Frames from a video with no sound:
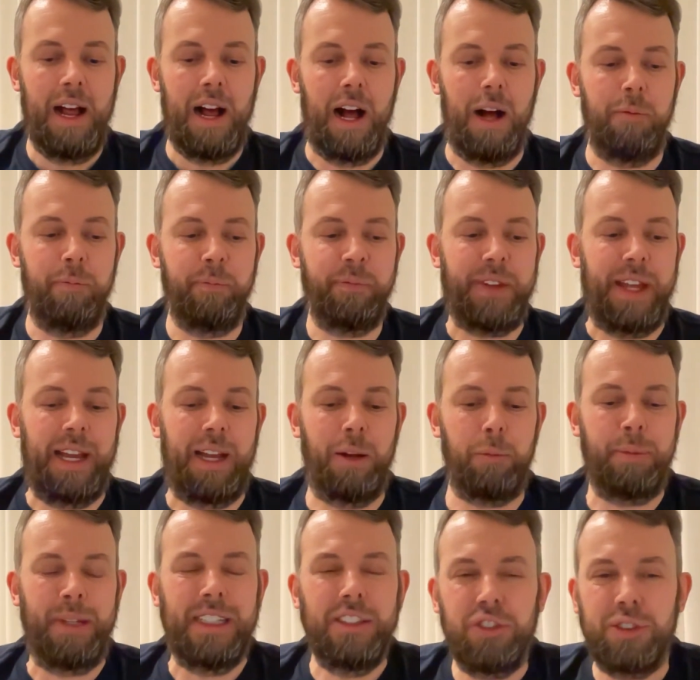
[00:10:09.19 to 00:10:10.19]
Um,
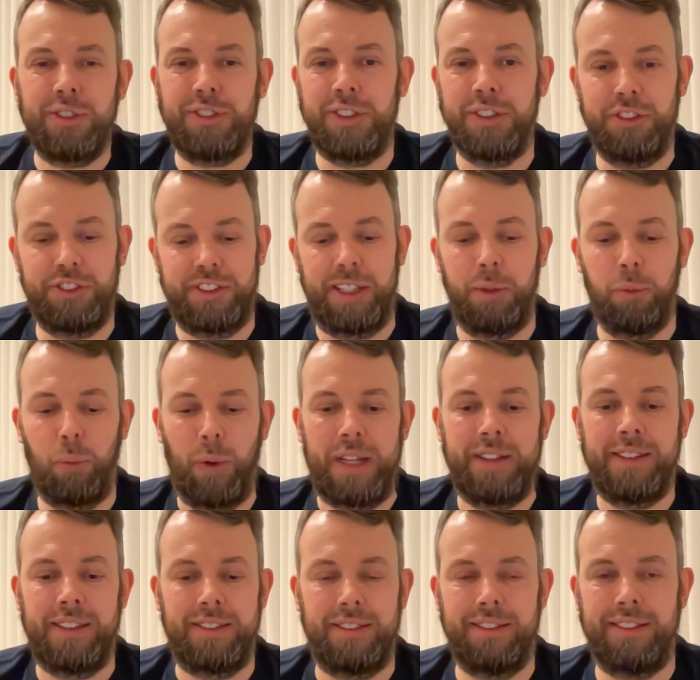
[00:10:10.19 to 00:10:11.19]
I'd be interested to see
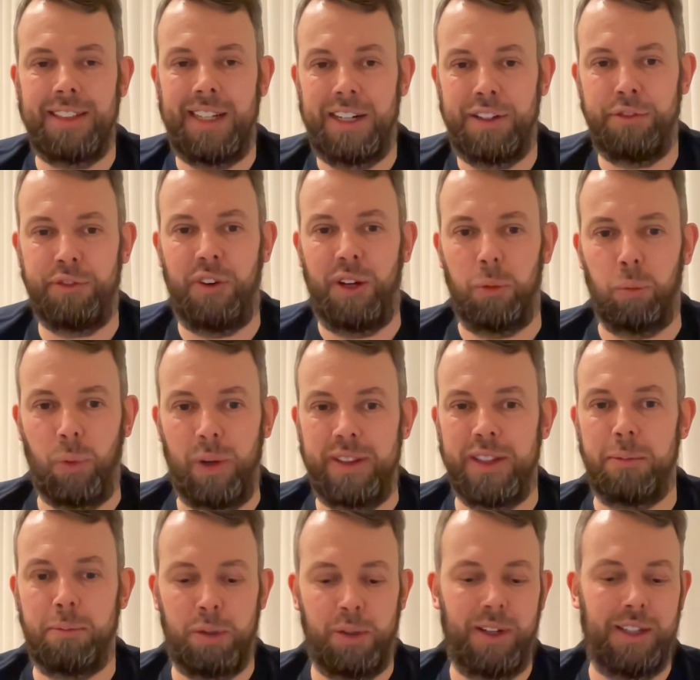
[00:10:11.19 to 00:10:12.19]
when this is clarified, when
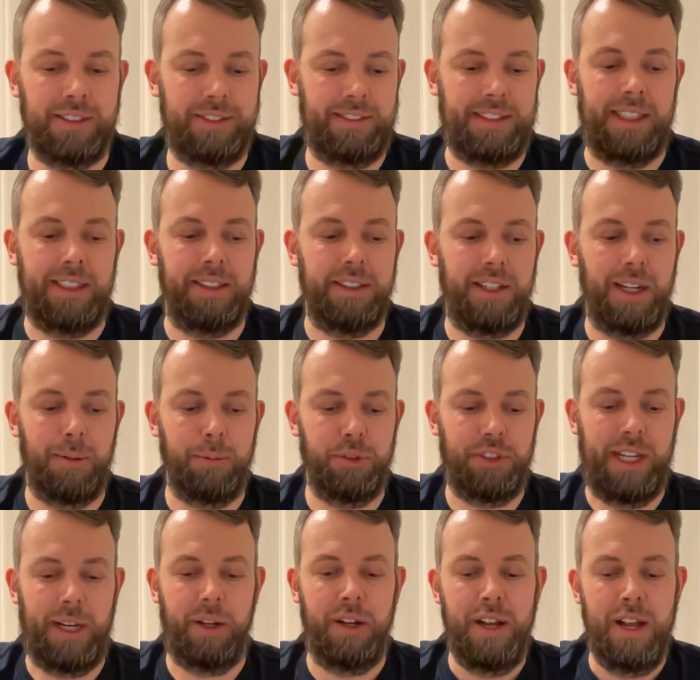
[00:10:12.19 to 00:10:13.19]
the product standard comes
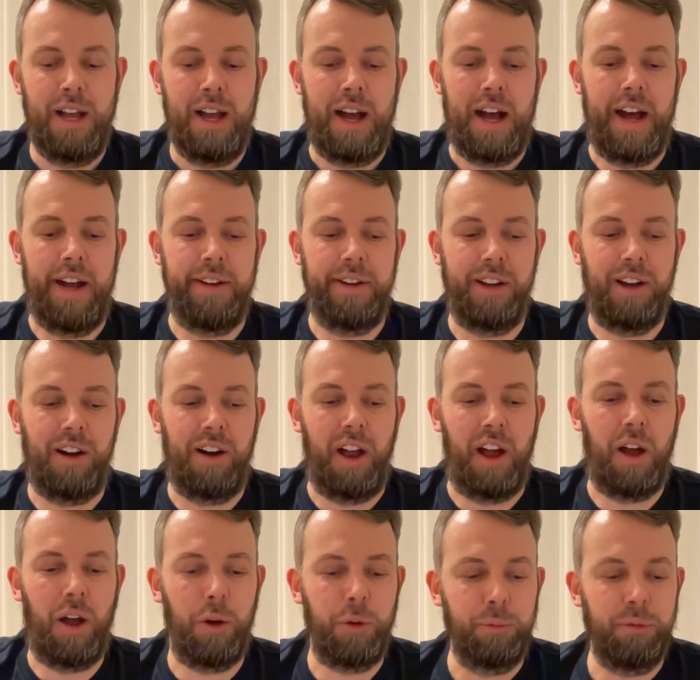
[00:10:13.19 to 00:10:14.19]
out, and I
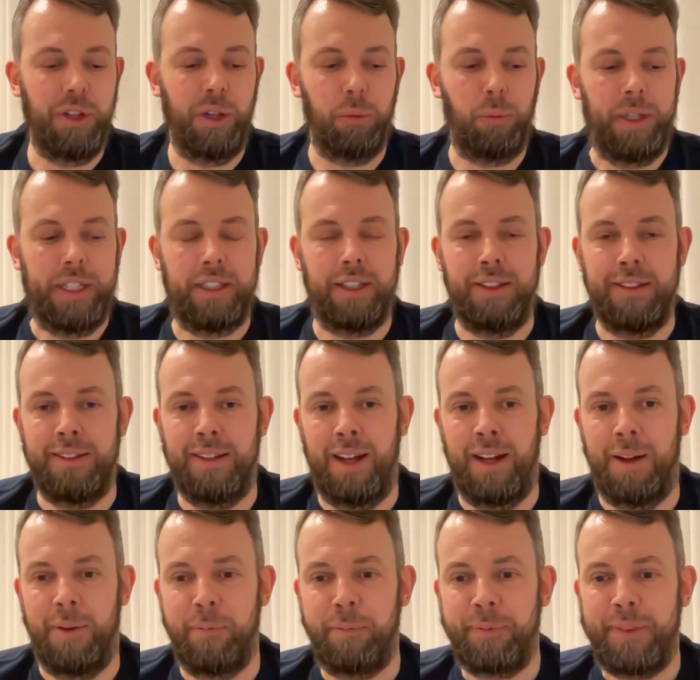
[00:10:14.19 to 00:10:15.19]
hope that we can
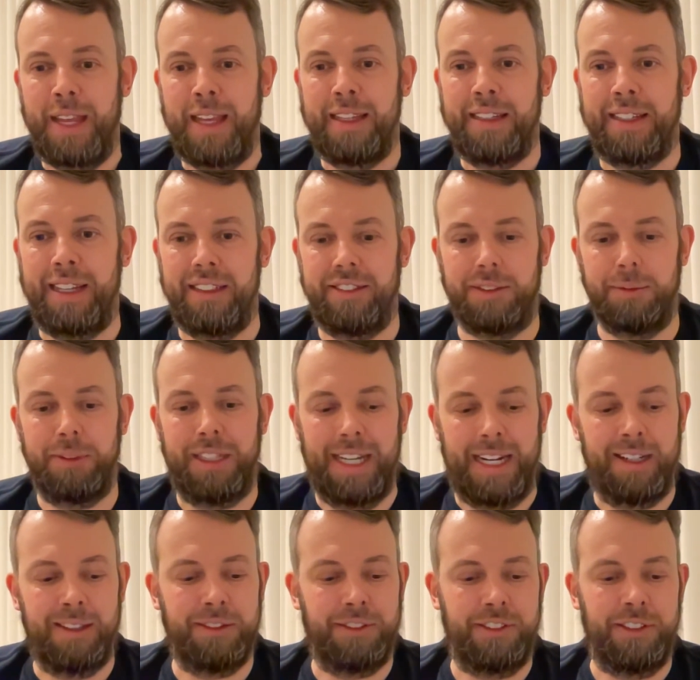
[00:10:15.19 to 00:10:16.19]
uh, get some
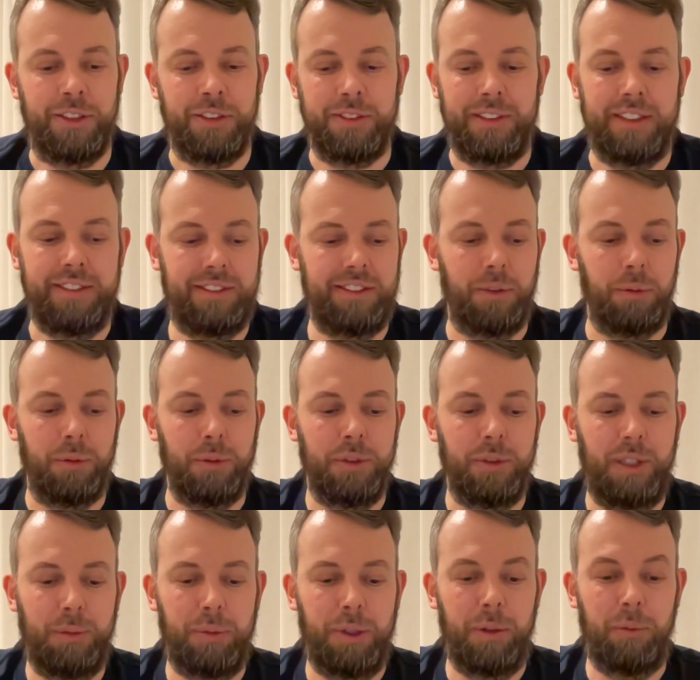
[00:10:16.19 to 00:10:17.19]
clarity on this, so we'll,
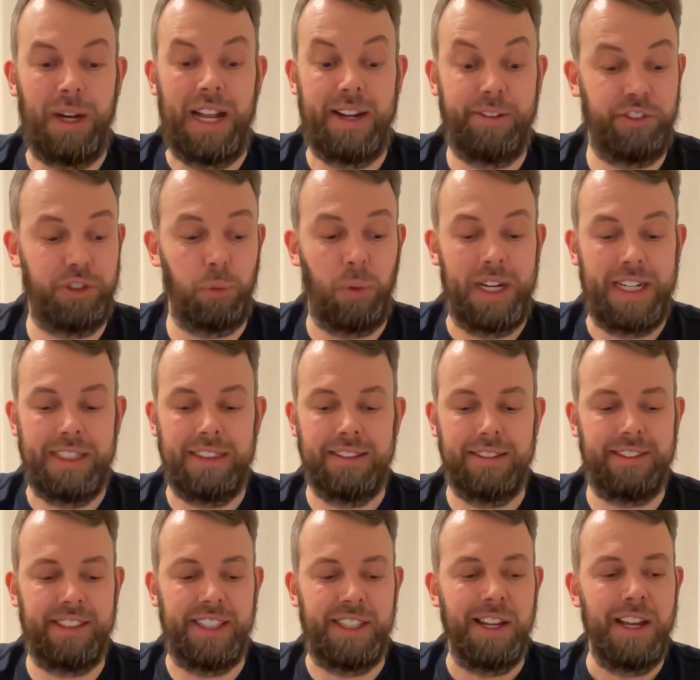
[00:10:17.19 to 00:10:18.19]
we'll have to wait and
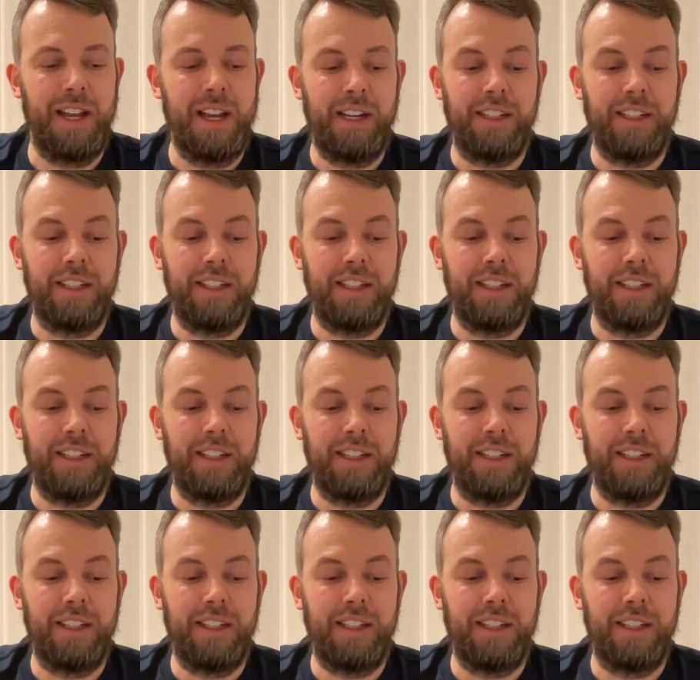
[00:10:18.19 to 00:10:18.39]
see.